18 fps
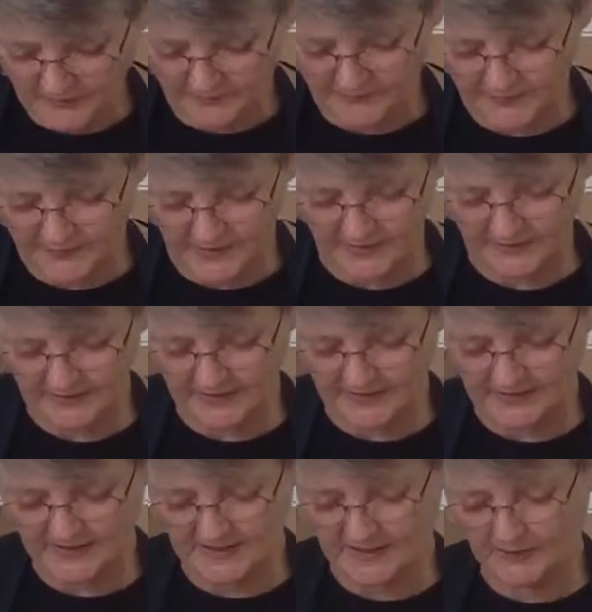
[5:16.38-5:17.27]
can find
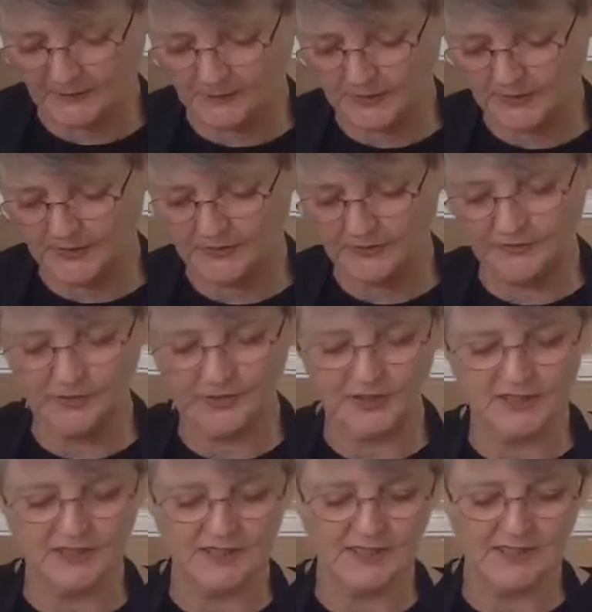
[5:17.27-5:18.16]
these anywhere. You
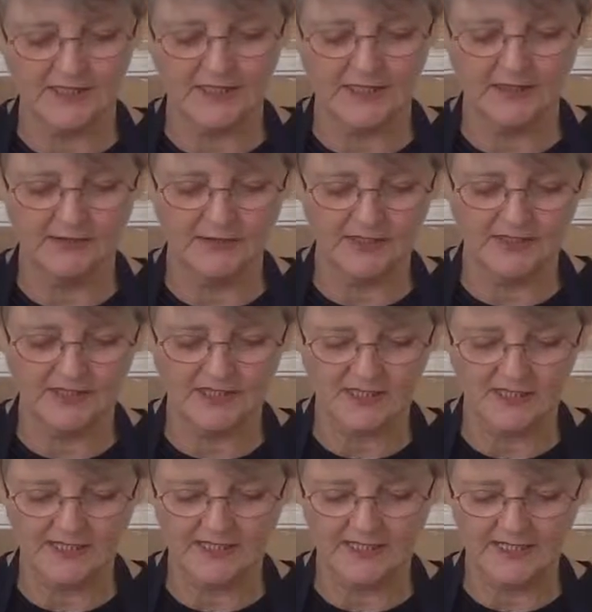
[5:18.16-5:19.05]
can see how
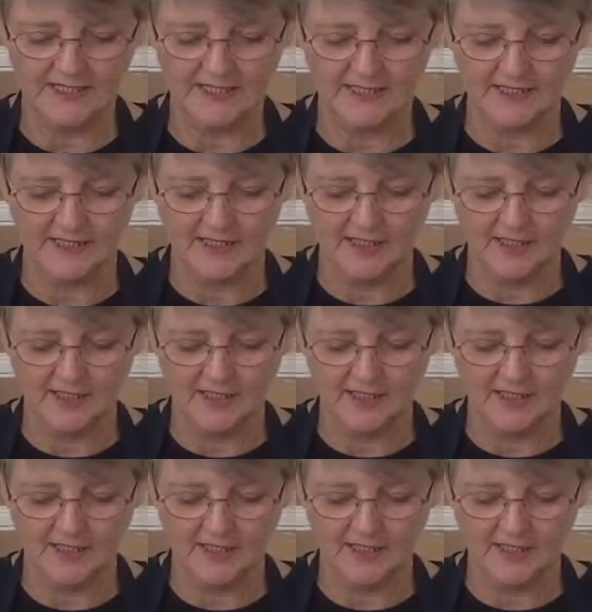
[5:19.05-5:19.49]
easily that